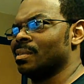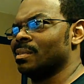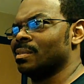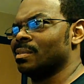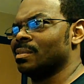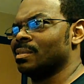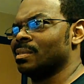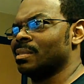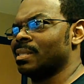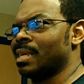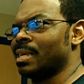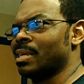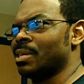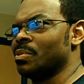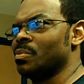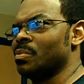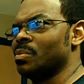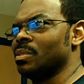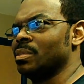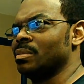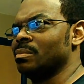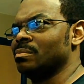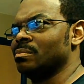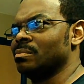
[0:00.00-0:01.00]
second
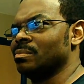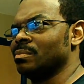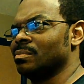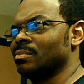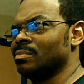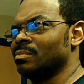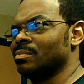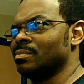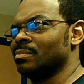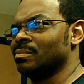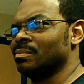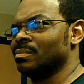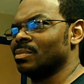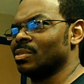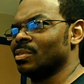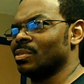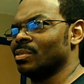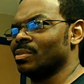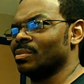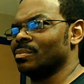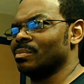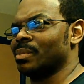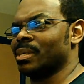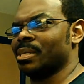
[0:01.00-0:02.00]
one, it
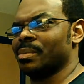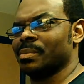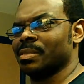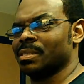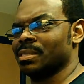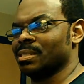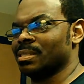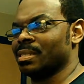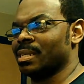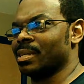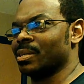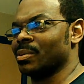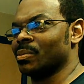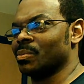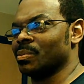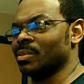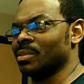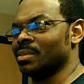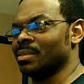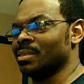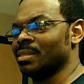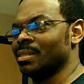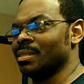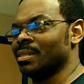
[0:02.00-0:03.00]
might have been the second one,
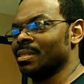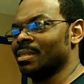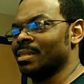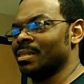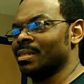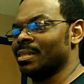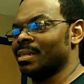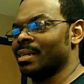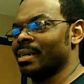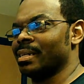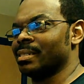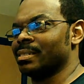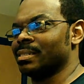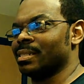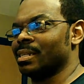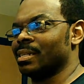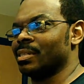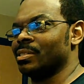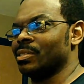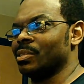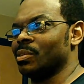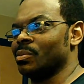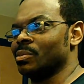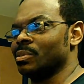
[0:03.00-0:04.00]
I
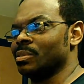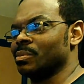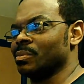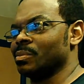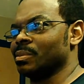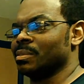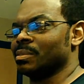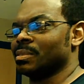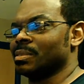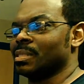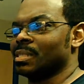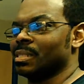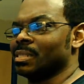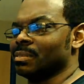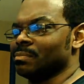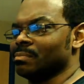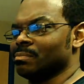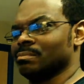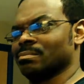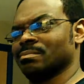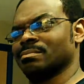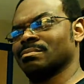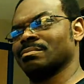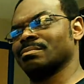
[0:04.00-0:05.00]
started noticing. I was like,
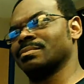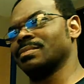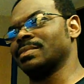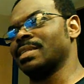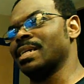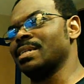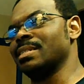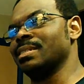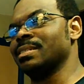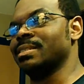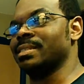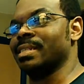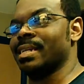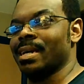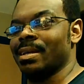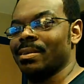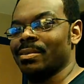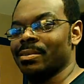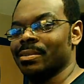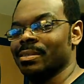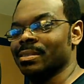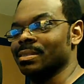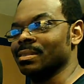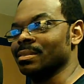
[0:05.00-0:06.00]

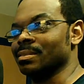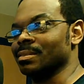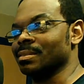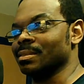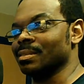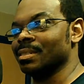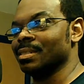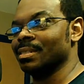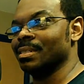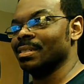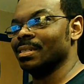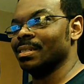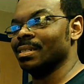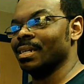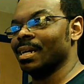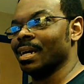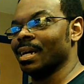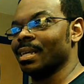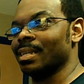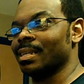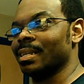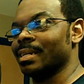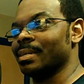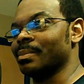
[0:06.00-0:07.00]
Donatello looked
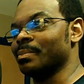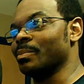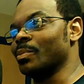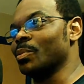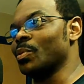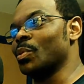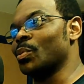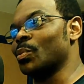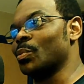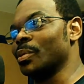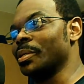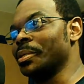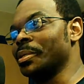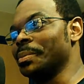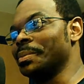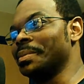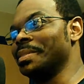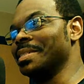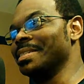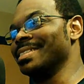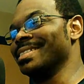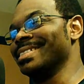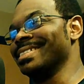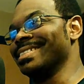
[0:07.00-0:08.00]
like more ripped
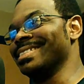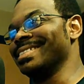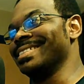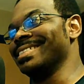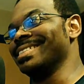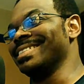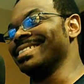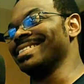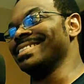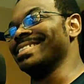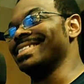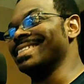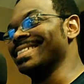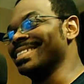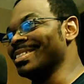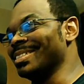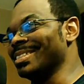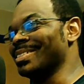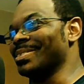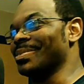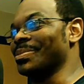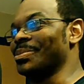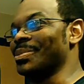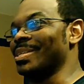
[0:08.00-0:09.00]
than
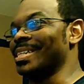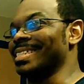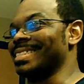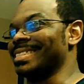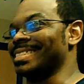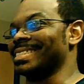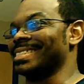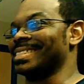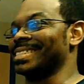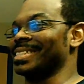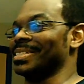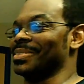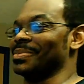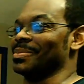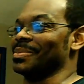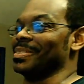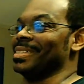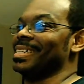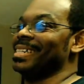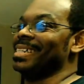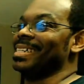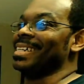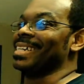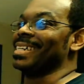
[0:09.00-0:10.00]
the rest of them.
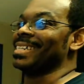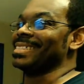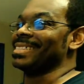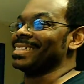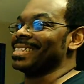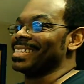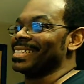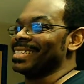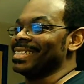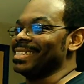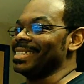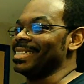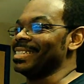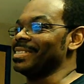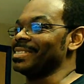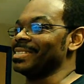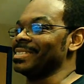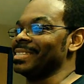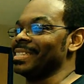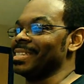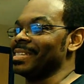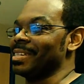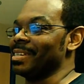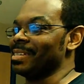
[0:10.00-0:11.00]
I was like, he
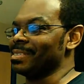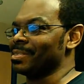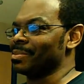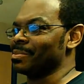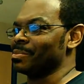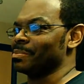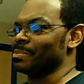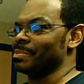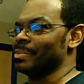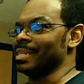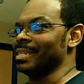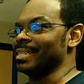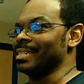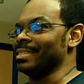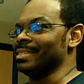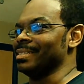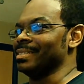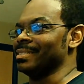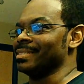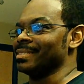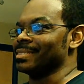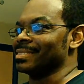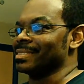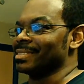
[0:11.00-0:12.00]
said, I was like, man, he
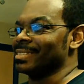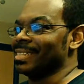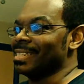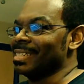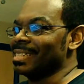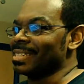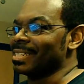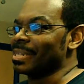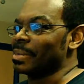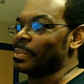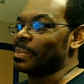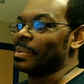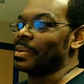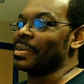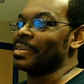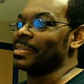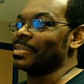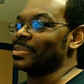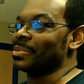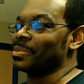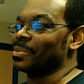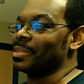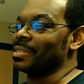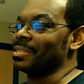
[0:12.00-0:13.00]
looks, compared
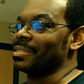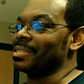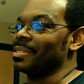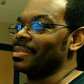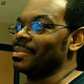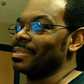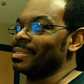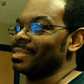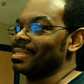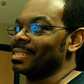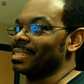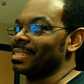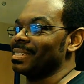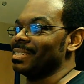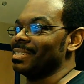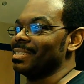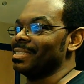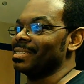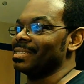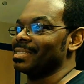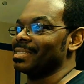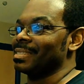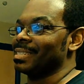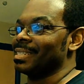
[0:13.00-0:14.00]
to the rest of them, I was like, he
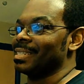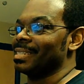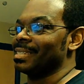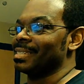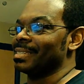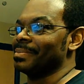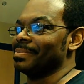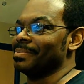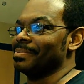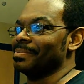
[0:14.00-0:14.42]
looks like